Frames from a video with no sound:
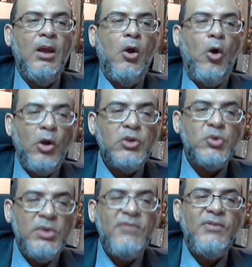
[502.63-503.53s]
Also,
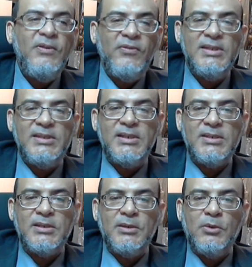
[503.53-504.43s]
even
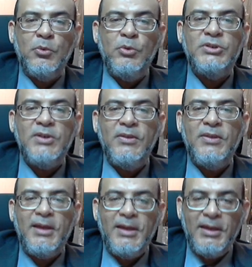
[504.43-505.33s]
physics, which is
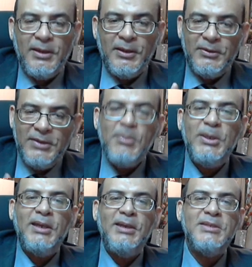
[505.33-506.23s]
the
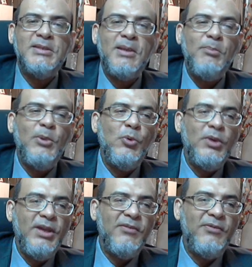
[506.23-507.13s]
typical example we
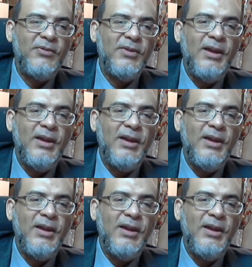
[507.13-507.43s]
give